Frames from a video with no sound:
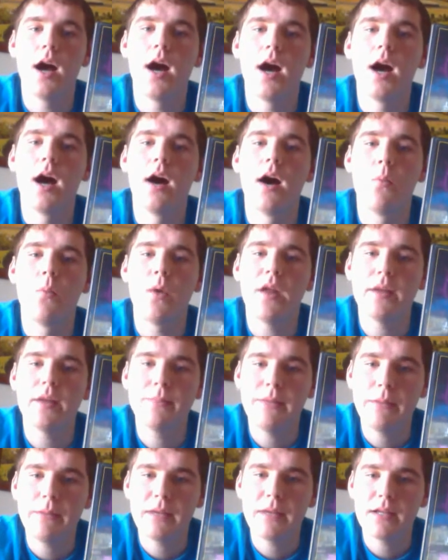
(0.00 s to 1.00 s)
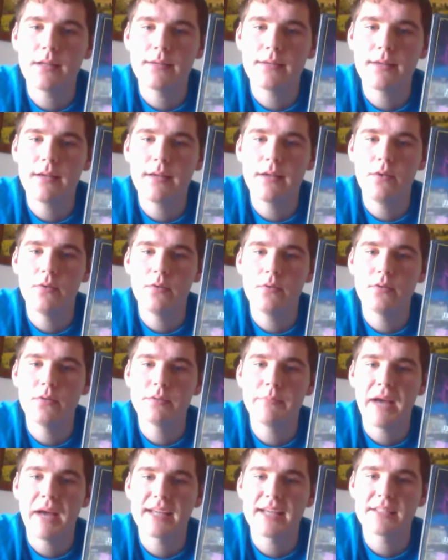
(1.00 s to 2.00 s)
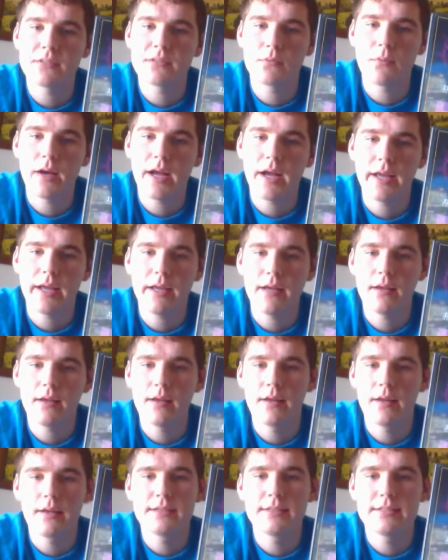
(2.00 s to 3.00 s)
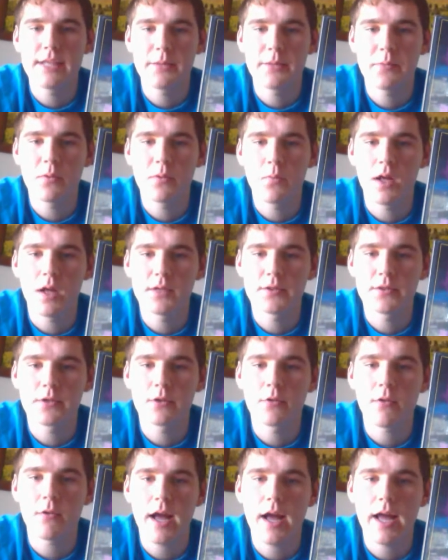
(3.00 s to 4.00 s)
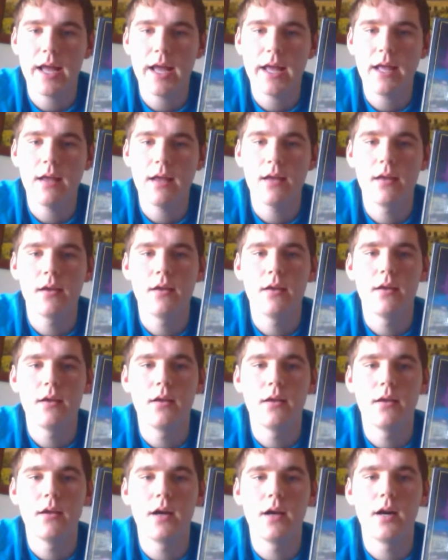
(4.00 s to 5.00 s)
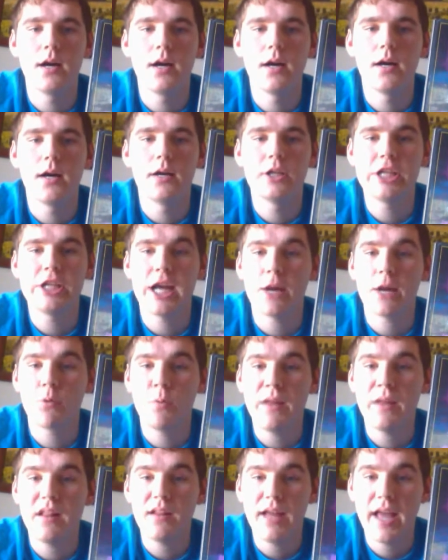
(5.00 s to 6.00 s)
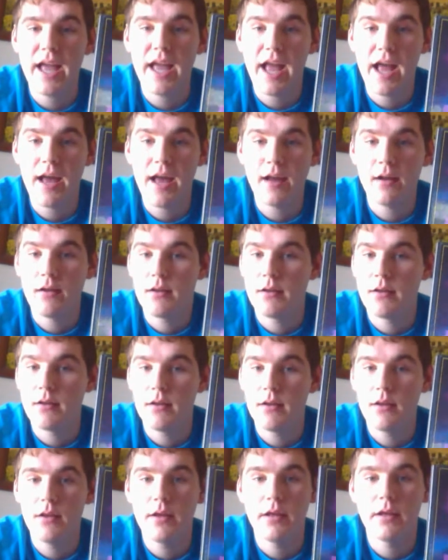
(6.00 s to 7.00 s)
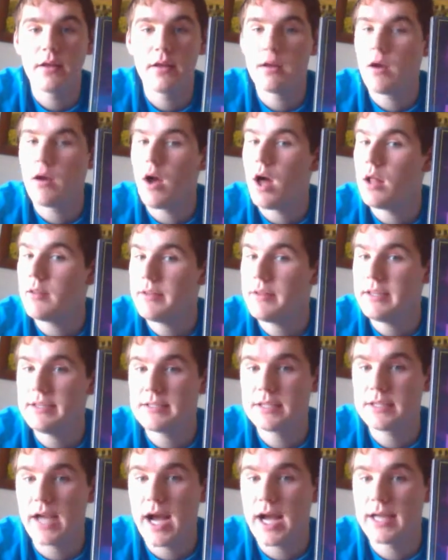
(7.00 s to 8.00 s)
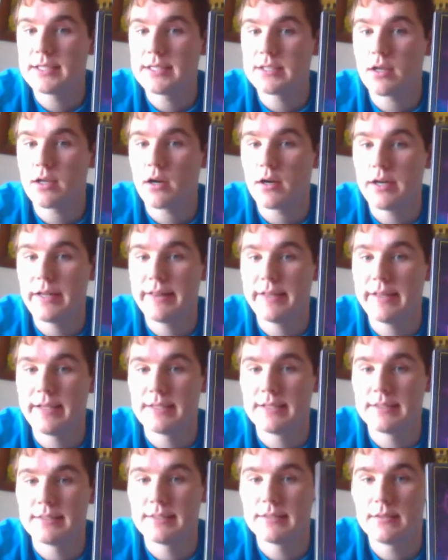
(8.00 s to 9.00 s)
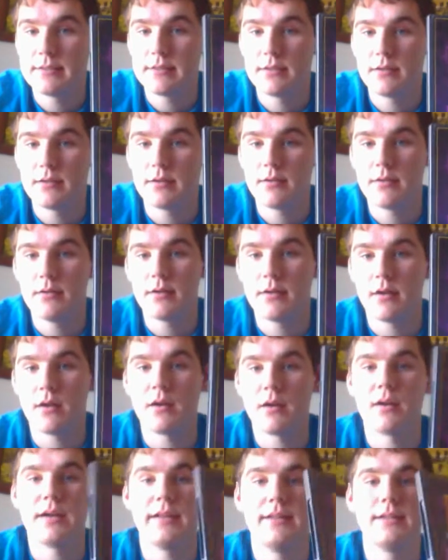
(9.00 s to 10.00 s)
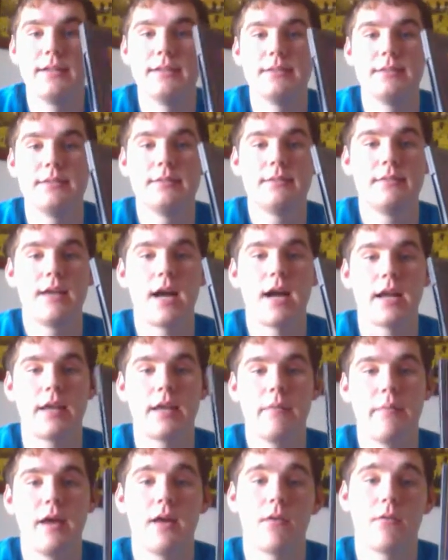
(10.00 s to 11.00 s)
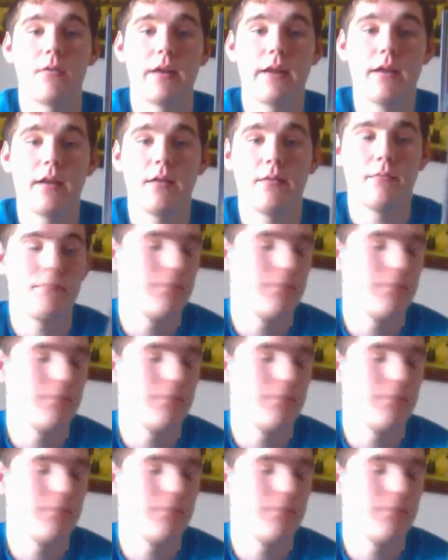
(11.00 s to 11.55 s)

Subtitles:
William D. Middleton, who's passed away. Same with Walter Gray, Jack Wheelahan. Now, all these guys are in this documentary.